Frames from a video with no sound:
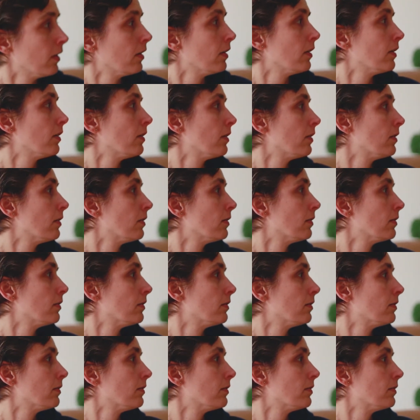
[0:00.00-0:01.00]

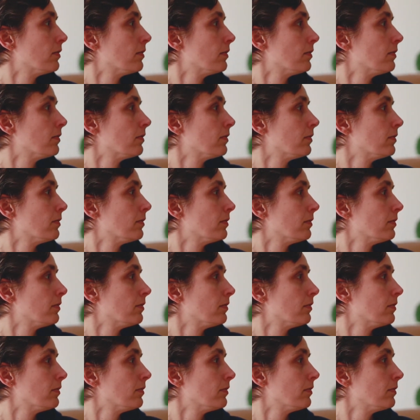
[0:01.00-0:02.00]

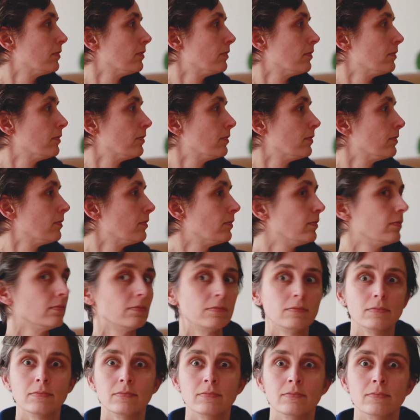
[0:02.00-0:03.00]

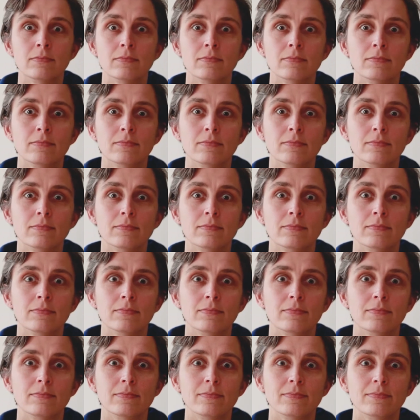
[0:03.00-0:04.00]

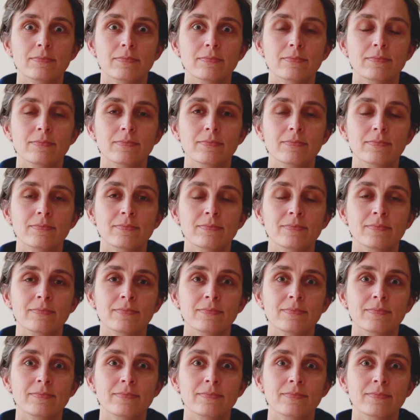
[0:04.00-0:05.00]

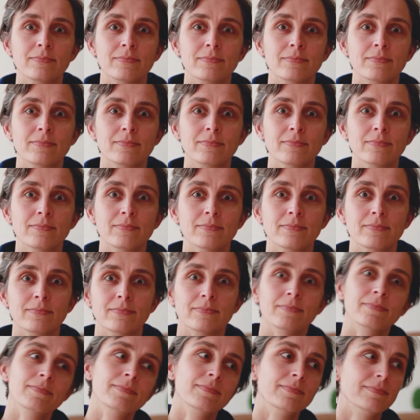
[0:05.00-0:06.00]

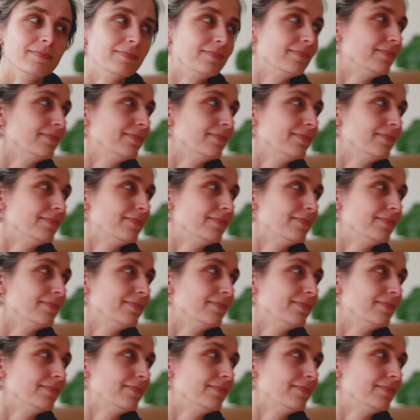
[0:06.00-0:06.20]
Nothing is said.